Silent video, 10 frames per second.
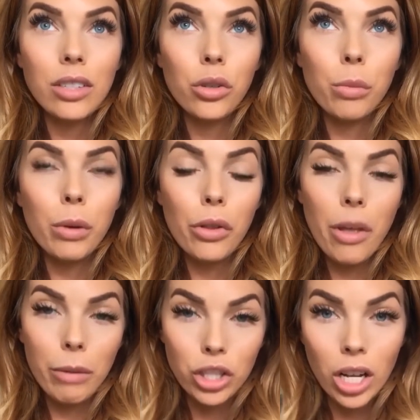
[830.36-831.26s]
to build
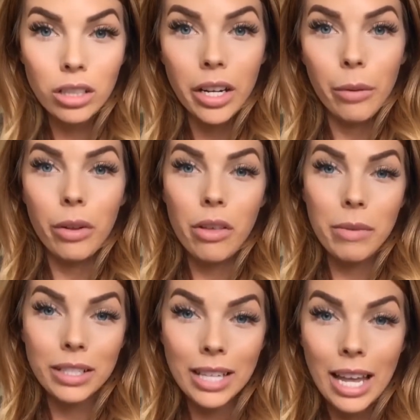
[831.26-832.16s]
them a shelter where they'll
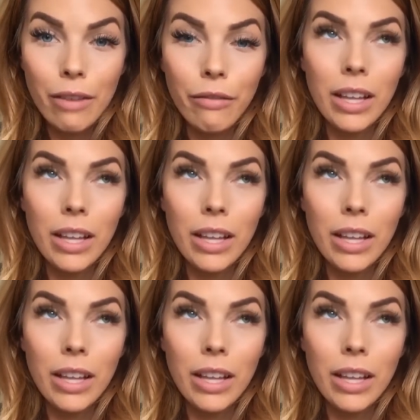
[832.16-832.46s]
be safe